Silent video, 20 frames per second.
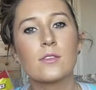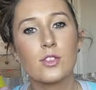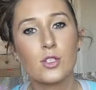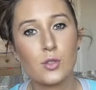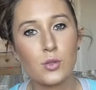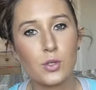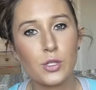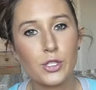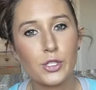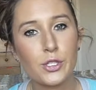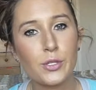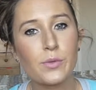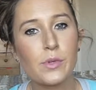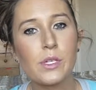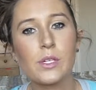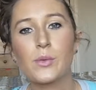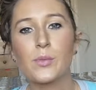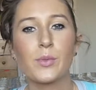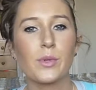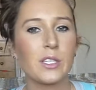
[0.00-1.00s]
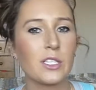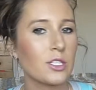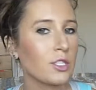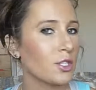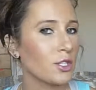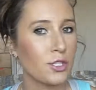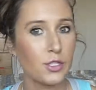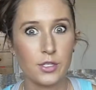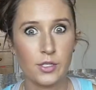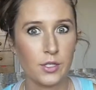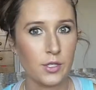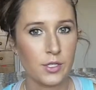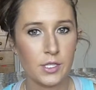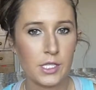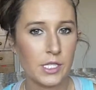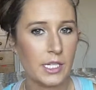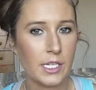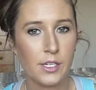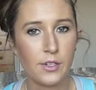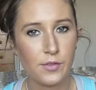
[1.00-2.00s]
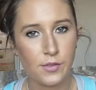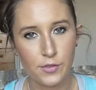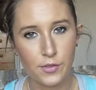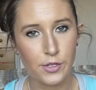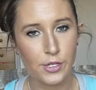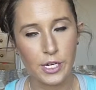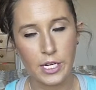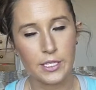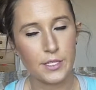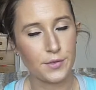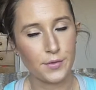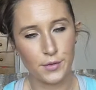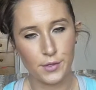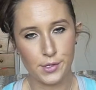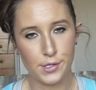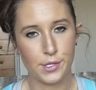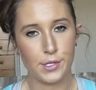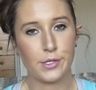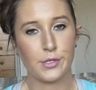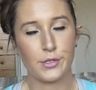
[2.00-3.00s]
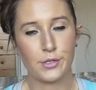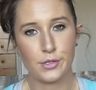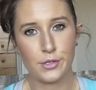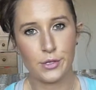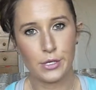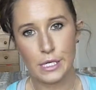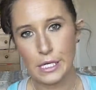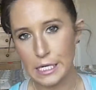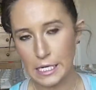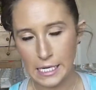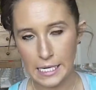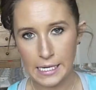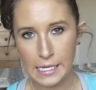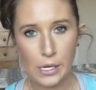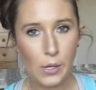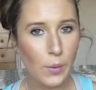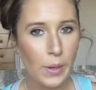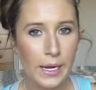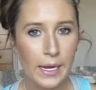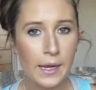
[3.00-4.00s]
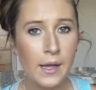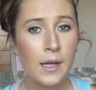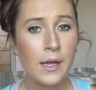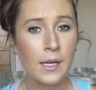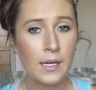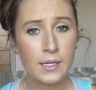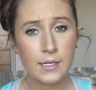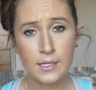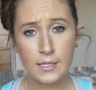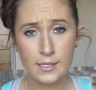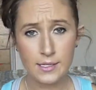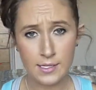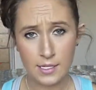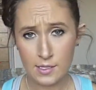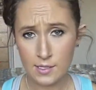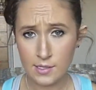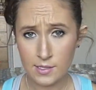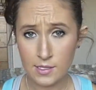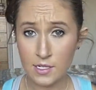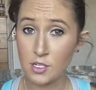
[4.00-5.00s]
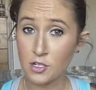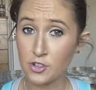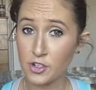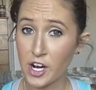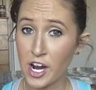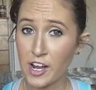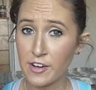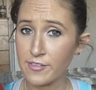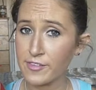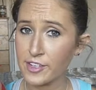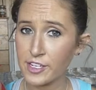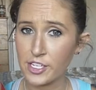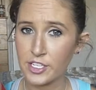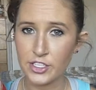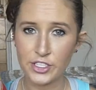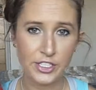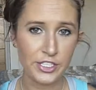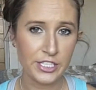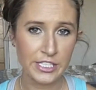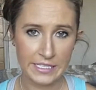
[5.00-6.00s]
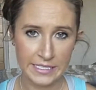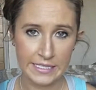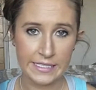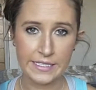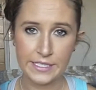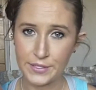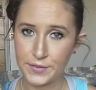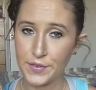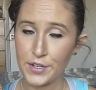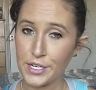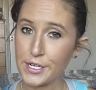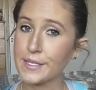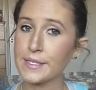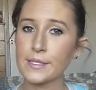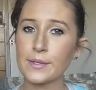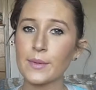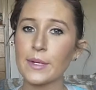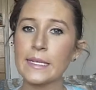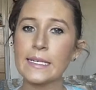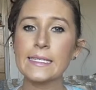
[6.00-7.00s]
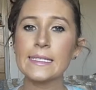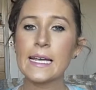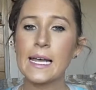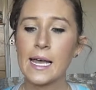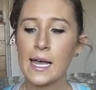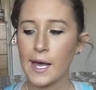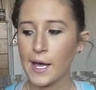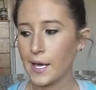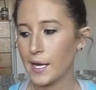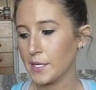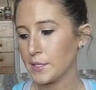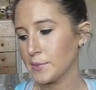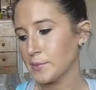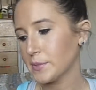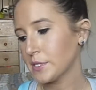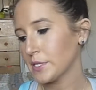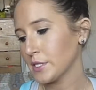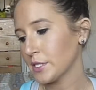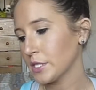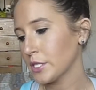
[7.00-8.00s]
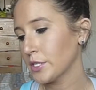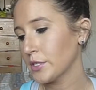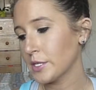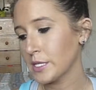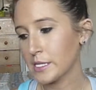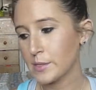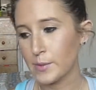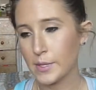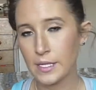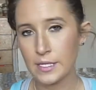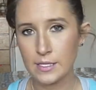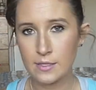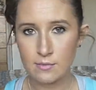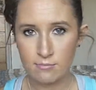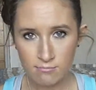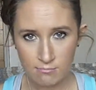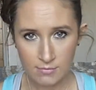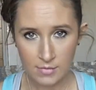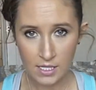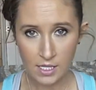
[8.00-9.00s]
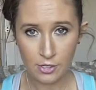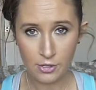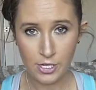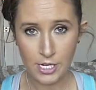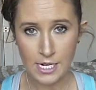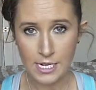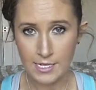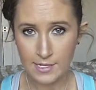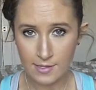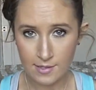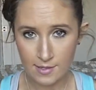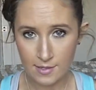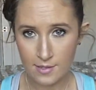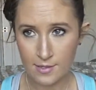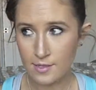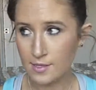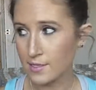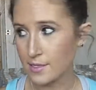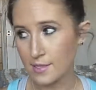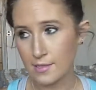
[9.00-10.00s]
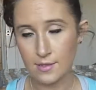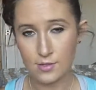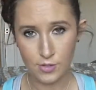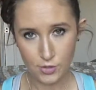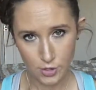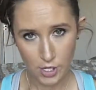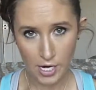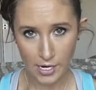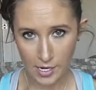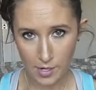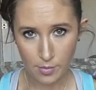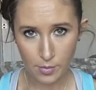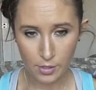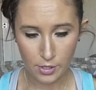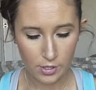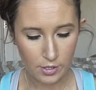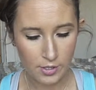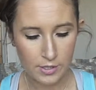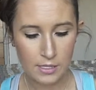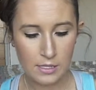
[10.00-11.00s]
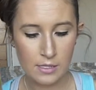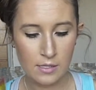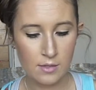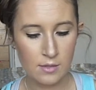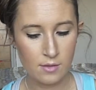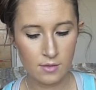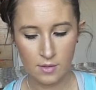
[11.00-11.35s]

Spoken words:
sugar to it, which you don't need. Fruit has fructose sugar in it anyway. Condensed in a dried version, it is very sweet. So this one, the ingredients in it is dried apricots.